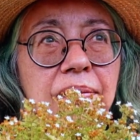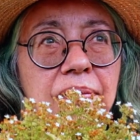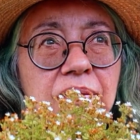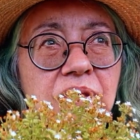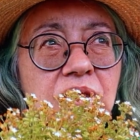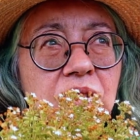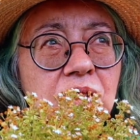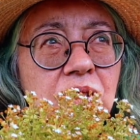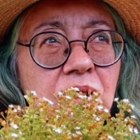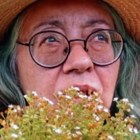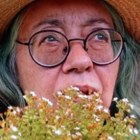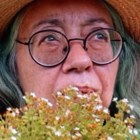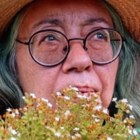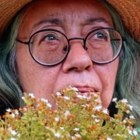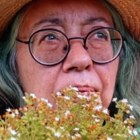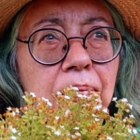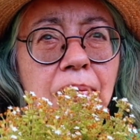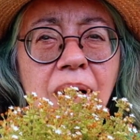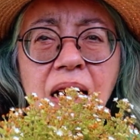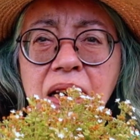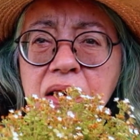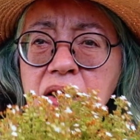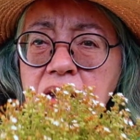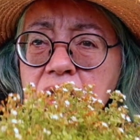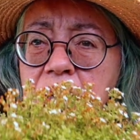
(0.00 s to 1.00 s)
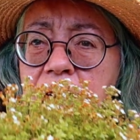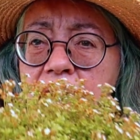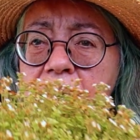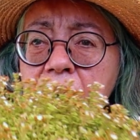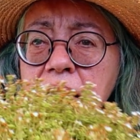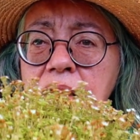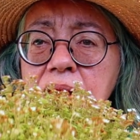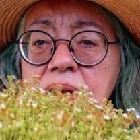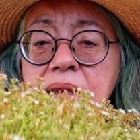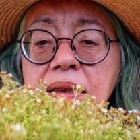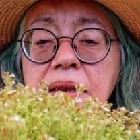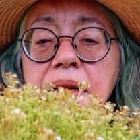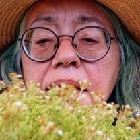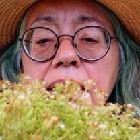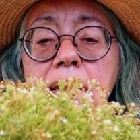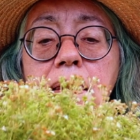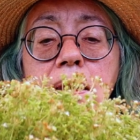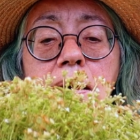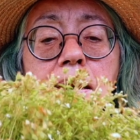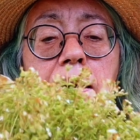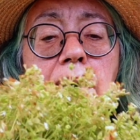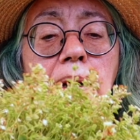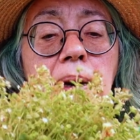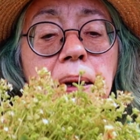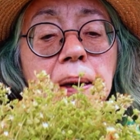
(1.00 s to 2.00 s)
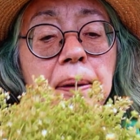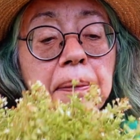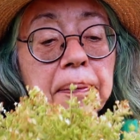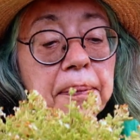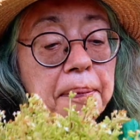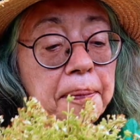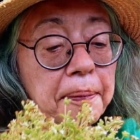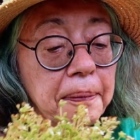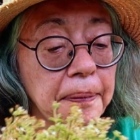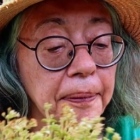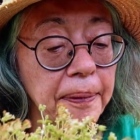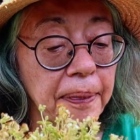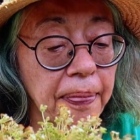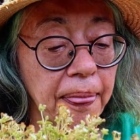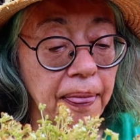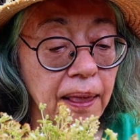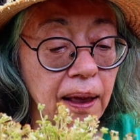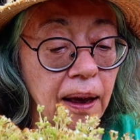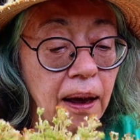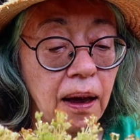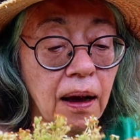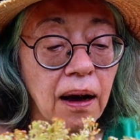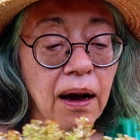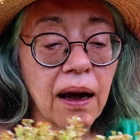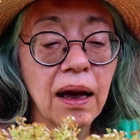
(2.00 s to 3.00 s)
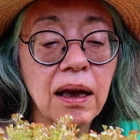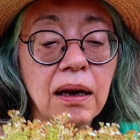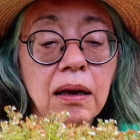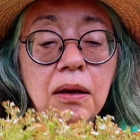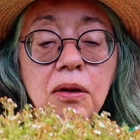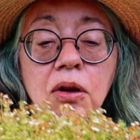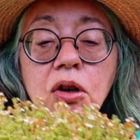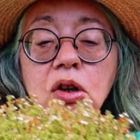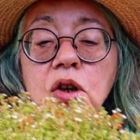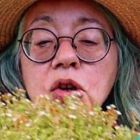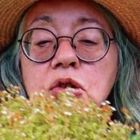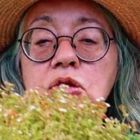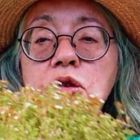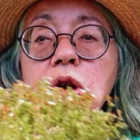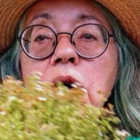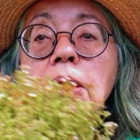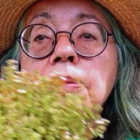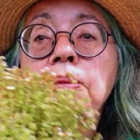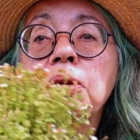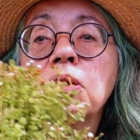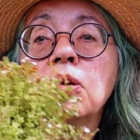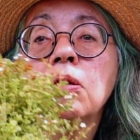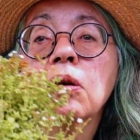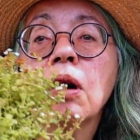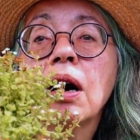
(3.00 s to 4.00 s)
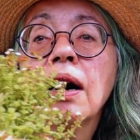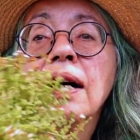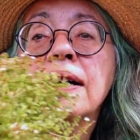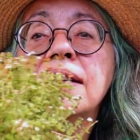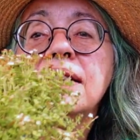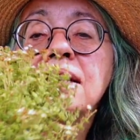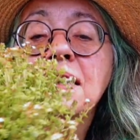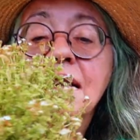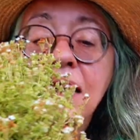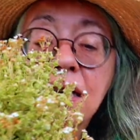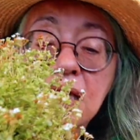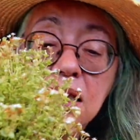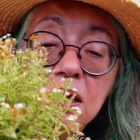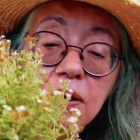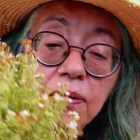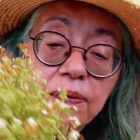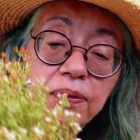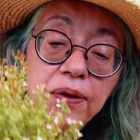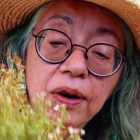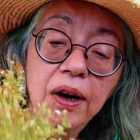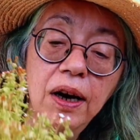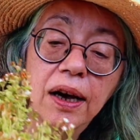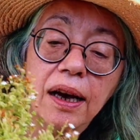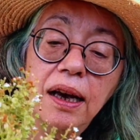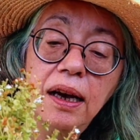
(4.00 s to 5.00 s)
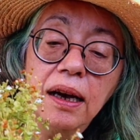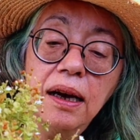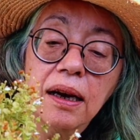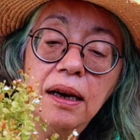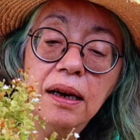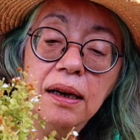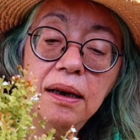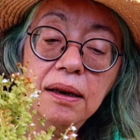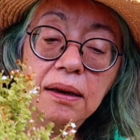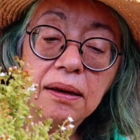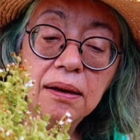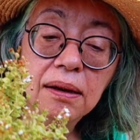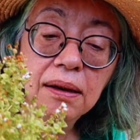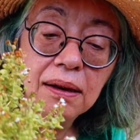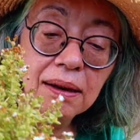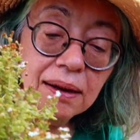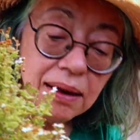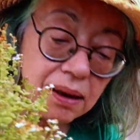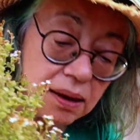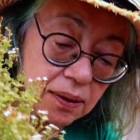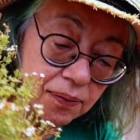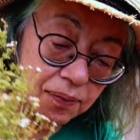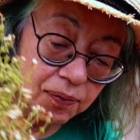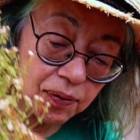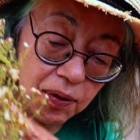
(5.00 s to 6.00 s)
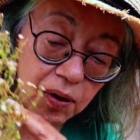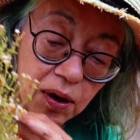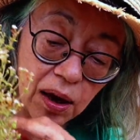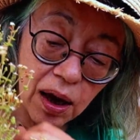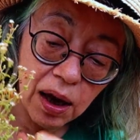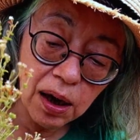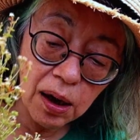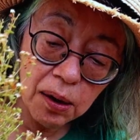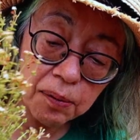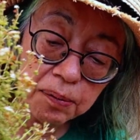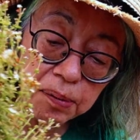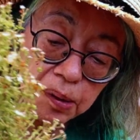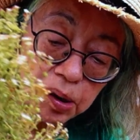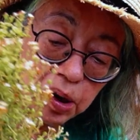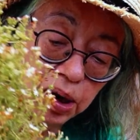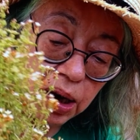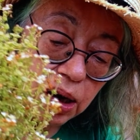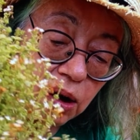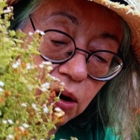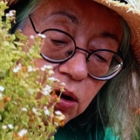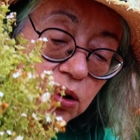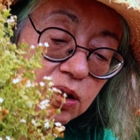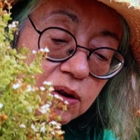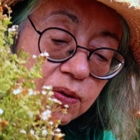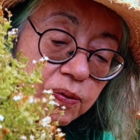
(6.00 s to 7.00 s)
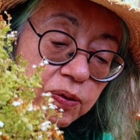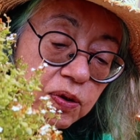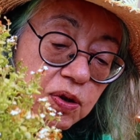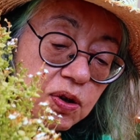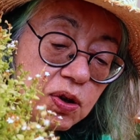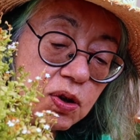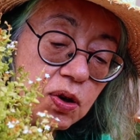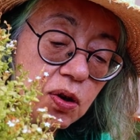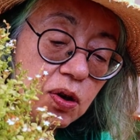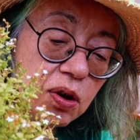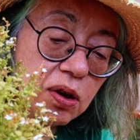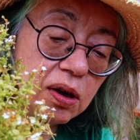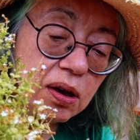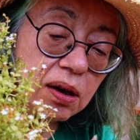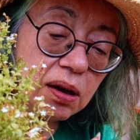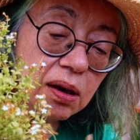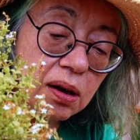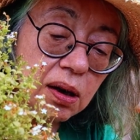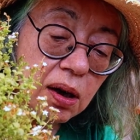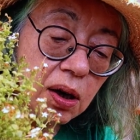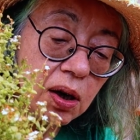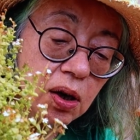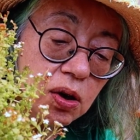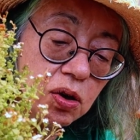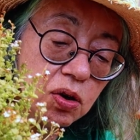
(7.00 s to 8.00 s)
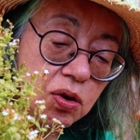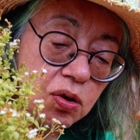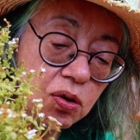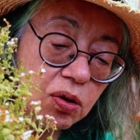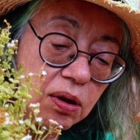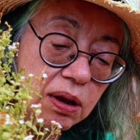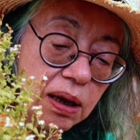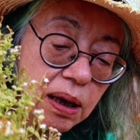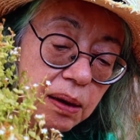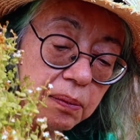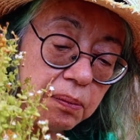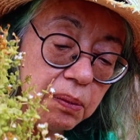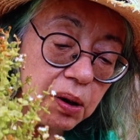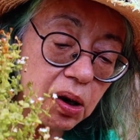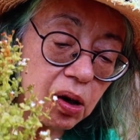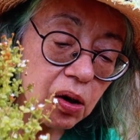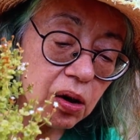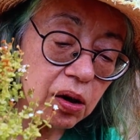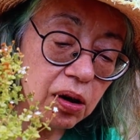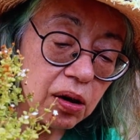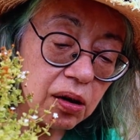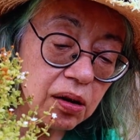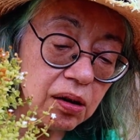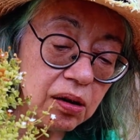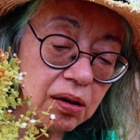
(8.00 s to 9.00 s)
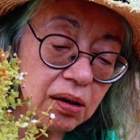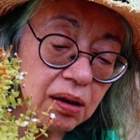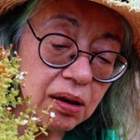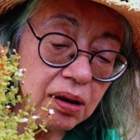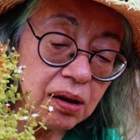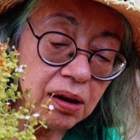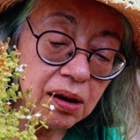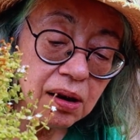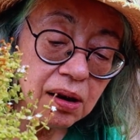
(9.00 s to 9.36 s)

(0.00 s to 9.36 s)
It's marginalis, I think. I had a lot of trouble identifying it. If anybody knows for certain, do let me know.